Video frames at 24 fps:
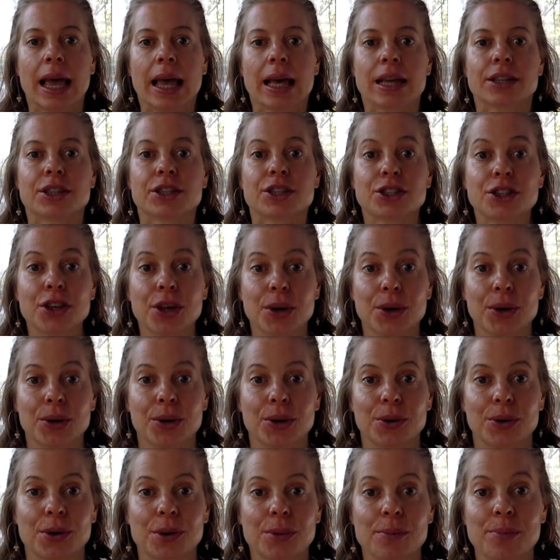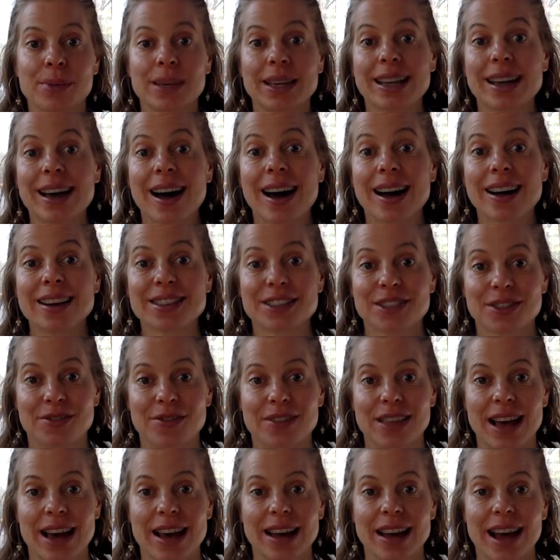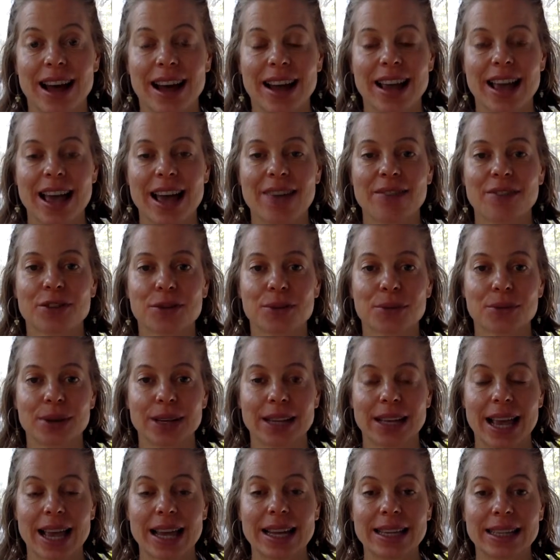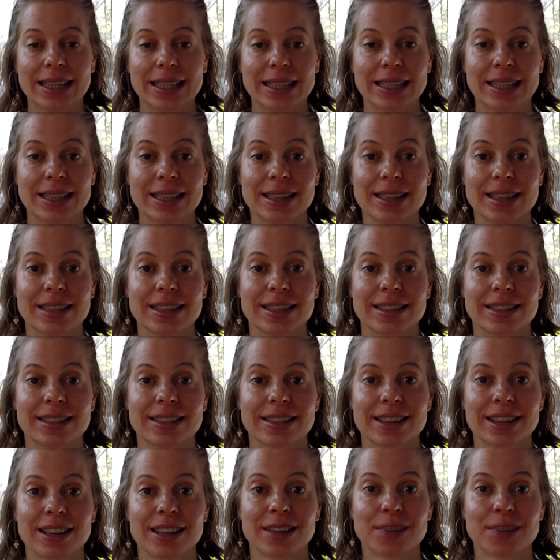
So, because of that, I have created this